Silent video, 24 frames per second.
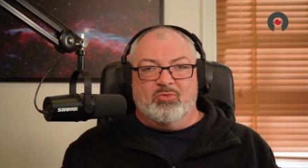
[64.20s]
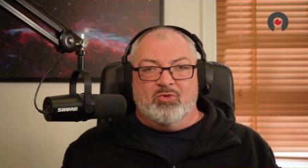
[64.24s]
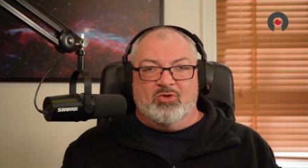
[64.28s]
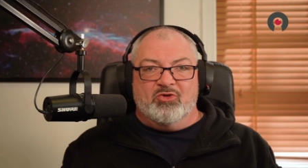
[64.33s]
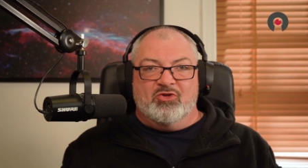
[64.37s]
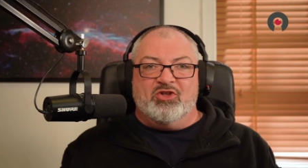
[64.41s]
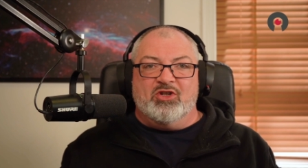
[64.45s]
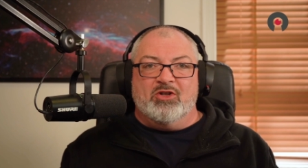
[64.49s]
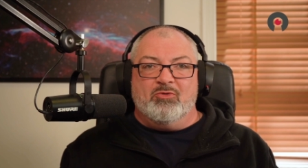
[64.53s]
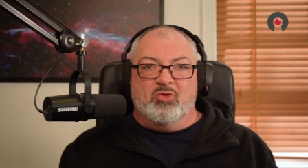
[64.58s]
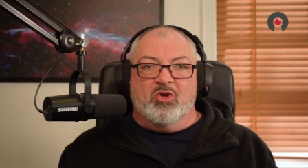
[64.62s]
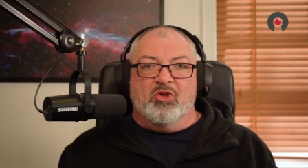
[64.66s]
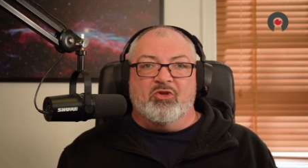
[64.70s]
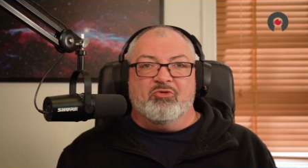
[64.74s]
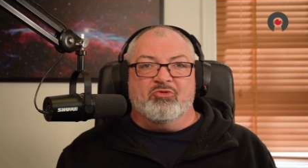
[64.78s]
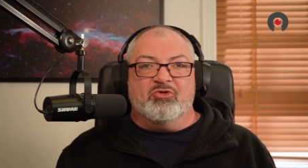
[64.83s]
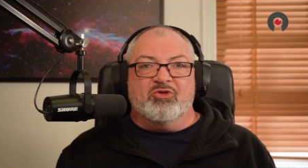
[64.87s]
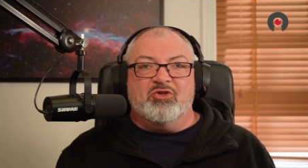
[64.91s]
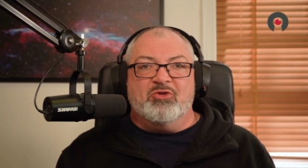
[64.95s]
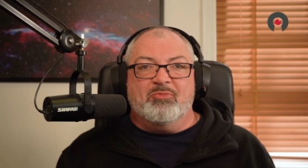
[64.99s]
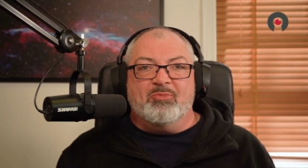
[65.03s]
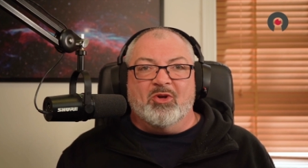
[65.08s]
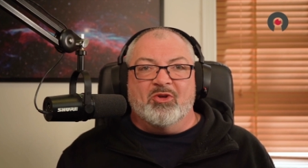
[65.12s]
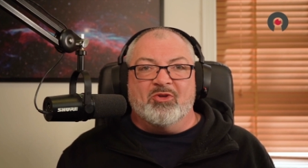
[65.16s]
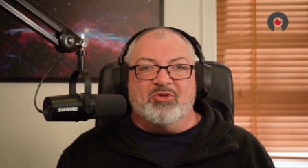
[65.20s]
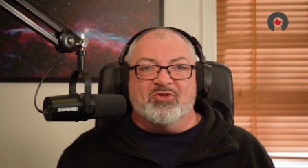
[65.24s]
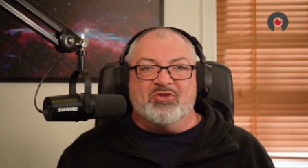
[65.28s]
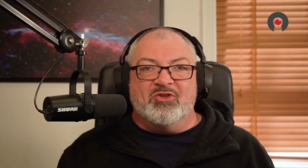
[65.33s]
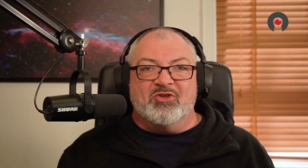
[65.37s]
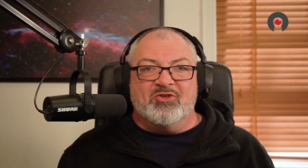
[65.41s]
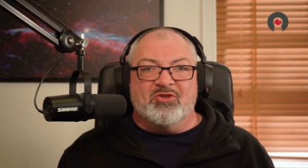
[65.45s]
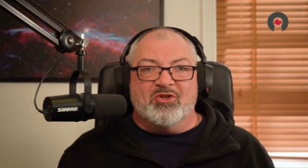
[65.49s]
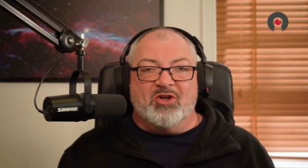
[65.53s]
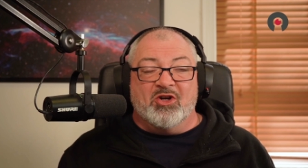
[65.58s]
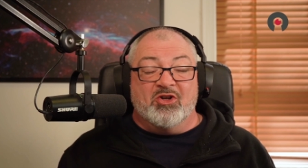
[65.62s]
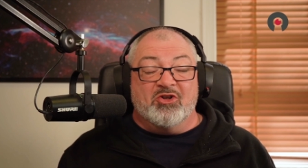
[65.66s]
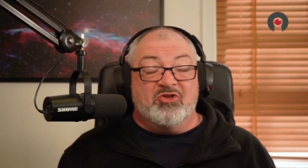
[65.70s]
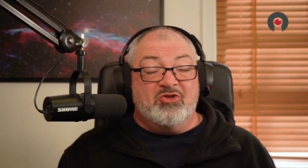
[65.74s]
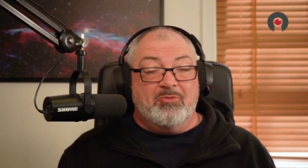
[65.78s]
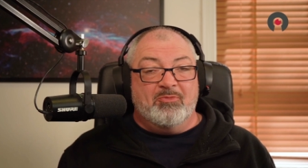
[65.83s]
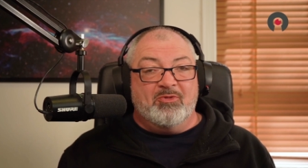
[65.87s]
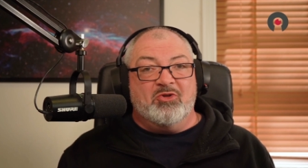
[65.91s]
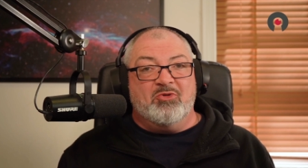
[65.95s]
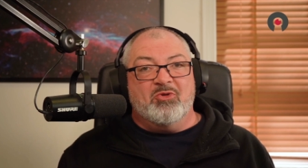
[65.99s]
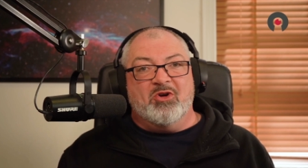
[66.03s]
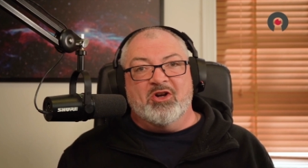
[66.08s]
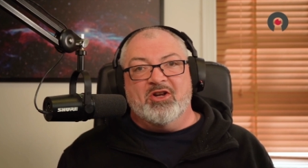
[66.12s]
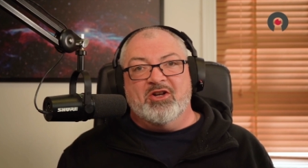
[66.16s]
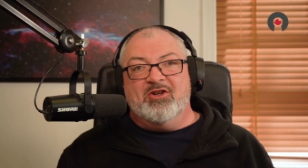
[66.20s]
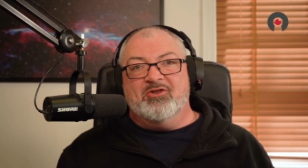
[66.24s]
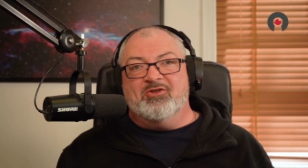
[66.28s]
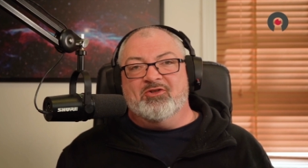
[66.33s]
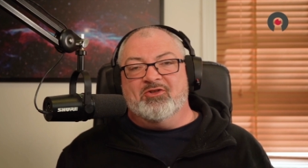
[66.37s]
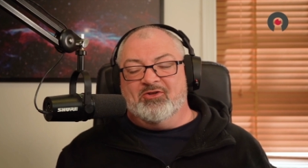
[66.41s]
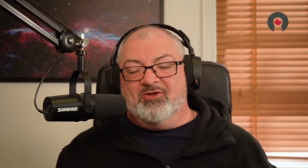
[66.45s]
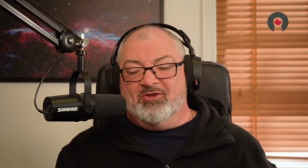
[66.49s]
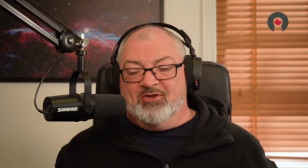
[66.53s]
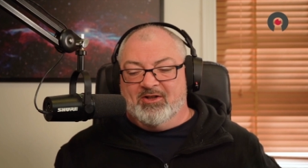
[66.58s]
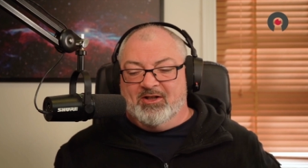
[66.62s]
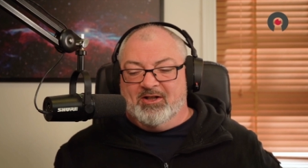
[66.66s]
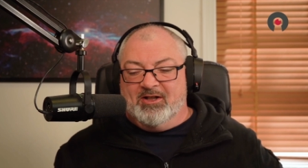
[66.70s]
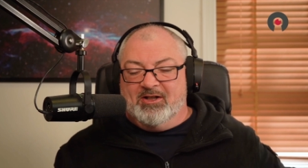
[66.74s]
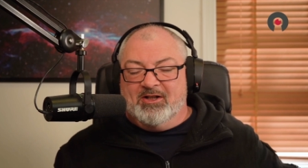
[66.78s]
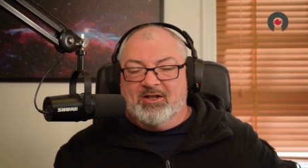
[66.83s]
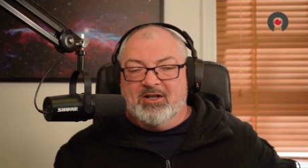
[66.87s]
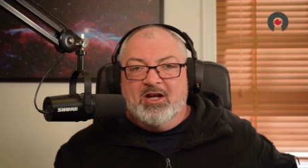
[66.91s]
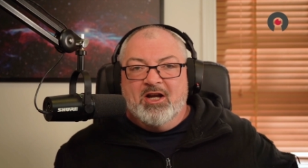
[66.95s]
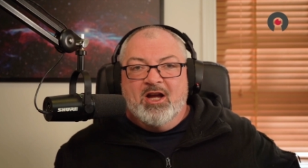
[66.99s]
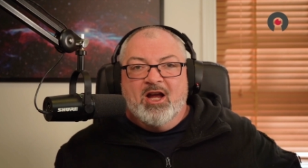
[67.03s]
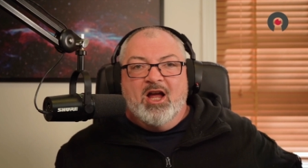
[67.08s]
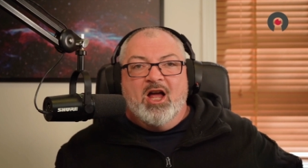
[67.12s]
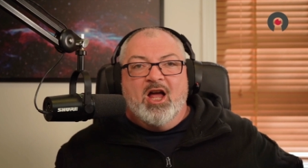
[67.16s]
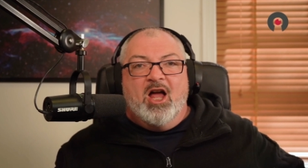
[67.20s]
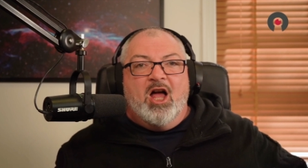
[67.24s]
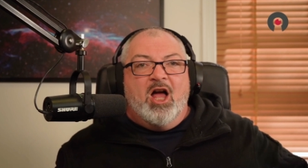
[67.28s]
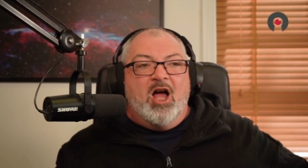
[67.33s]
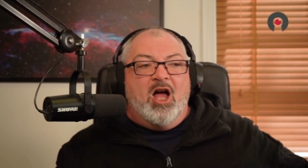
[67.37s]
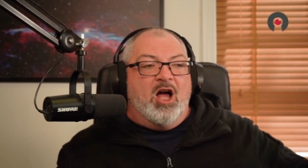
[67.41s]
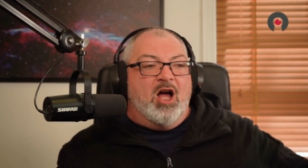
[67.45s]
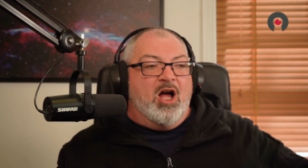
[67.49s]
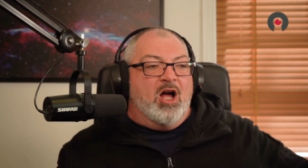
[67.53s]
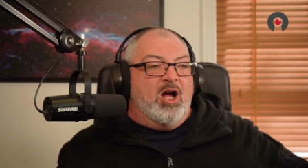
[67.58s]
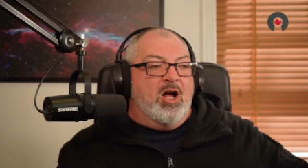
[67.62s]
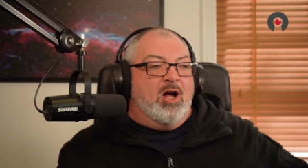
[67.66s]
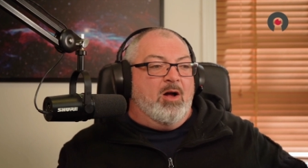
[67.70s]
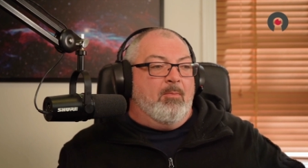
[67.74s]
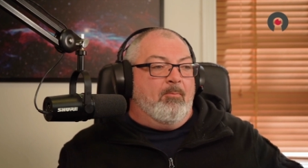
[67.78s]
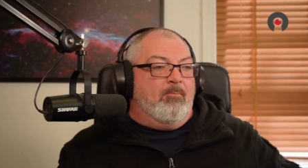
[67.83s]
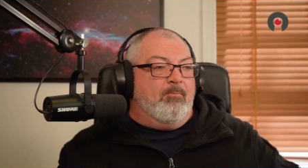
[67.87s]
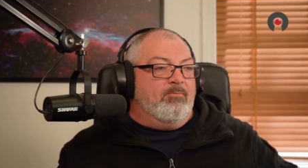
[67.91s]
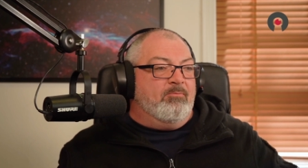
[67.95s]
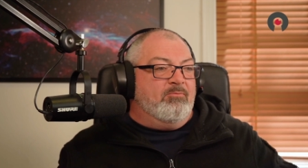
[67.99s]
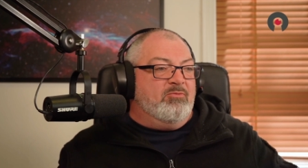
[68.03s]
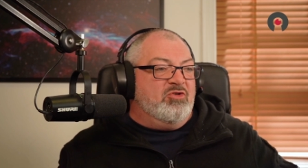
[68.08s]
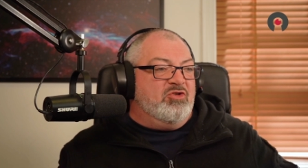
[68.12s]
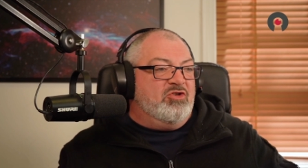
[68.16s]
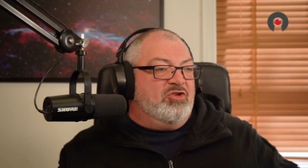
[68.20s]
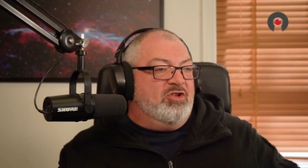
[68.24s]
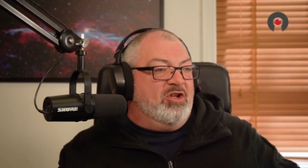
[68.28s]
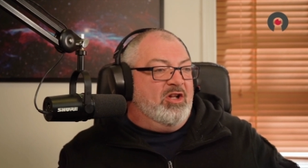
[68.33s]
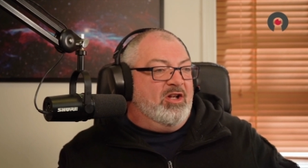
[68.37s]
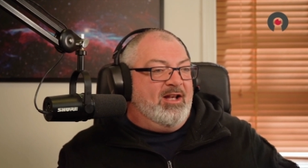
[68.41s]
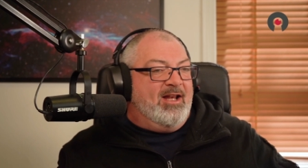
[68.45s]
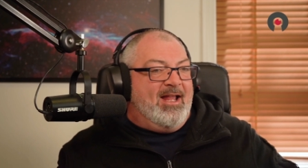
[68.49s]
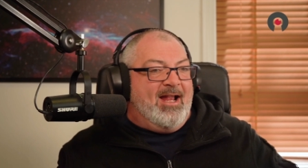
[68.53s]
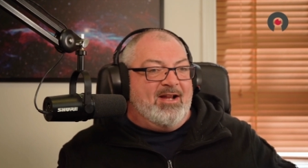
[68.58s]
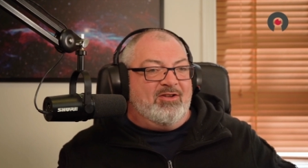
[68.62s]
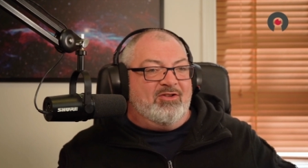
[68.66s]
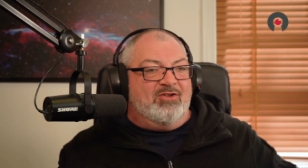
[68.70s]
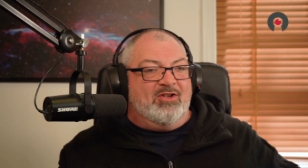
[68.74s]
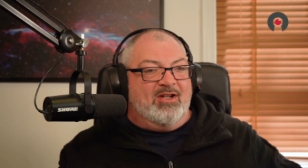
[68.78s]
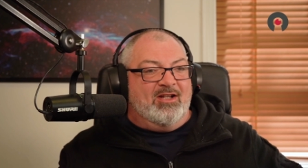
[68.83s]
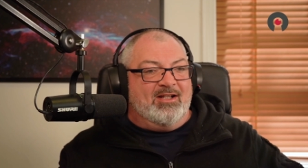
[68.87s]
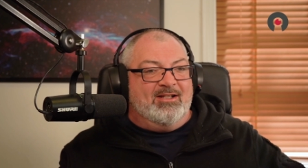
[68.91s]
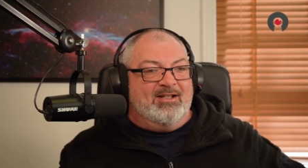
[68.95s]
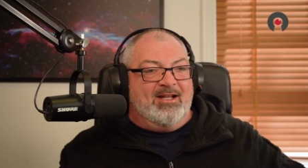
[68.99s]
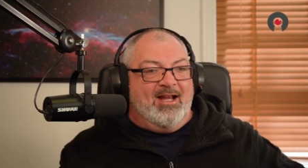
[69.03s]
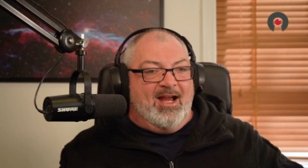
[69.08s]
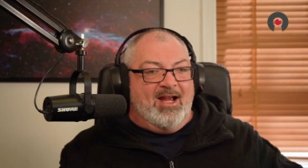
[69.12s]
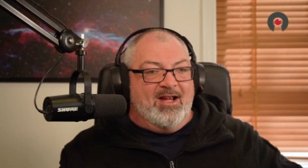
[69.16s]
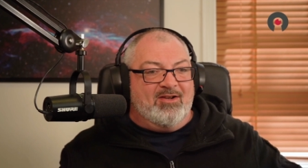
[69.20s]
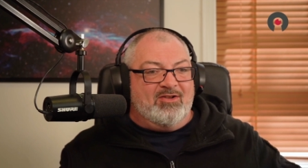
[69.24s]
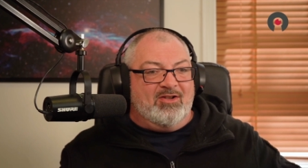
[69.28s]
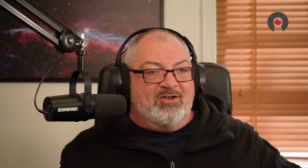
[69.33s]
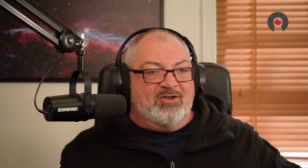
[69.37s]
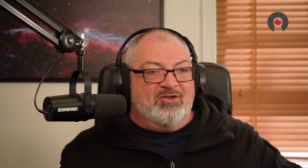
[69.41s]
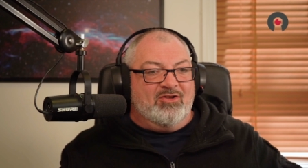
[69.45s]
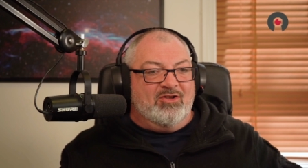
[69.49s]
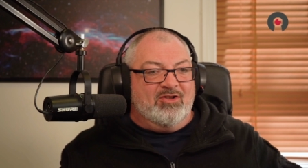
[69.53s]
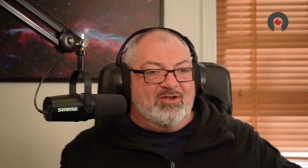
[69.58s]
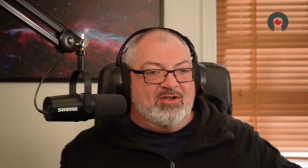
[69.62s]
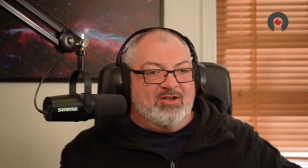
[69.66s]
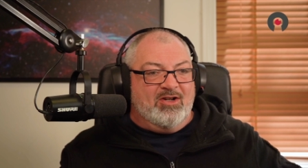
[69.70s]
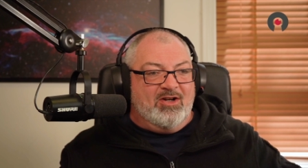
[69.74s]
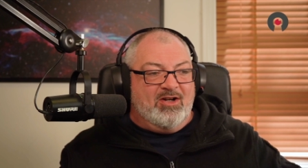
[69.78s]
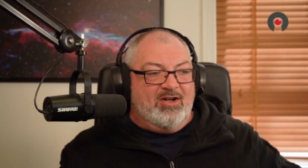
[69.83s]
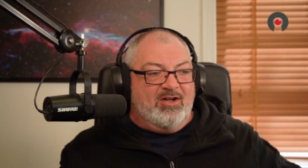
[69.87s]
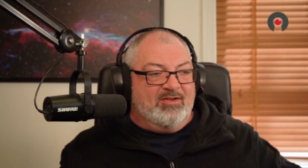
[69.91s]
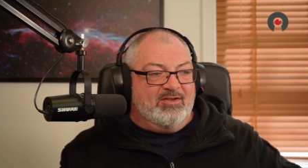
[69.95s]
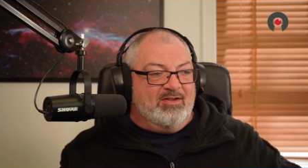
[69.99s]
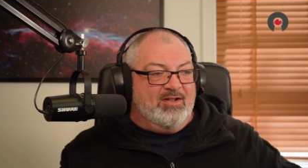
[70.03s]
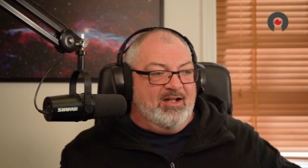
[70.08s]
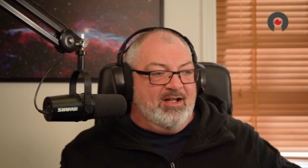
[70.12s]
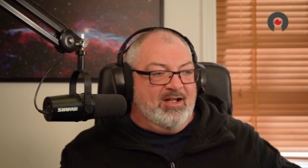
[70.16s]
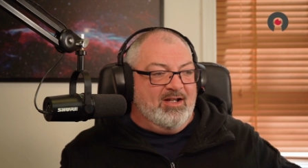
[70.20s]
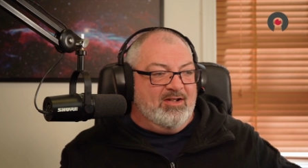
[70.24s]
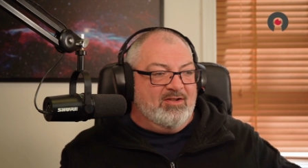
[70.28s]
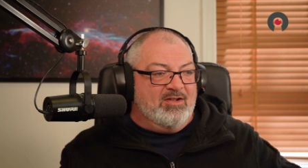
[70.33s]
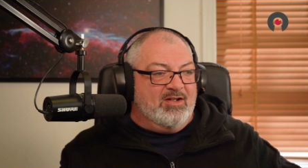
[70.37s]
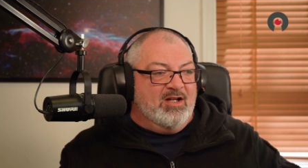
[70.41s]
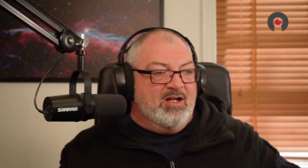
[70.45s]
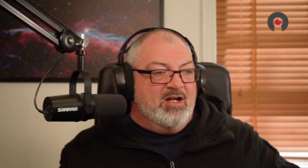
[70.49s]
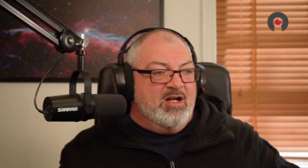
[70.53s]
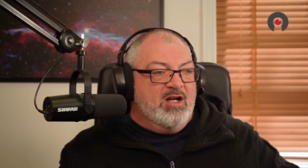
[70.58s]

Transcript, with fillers: we'll see what the responses are. It should be quite interesting. Um, so let's get started.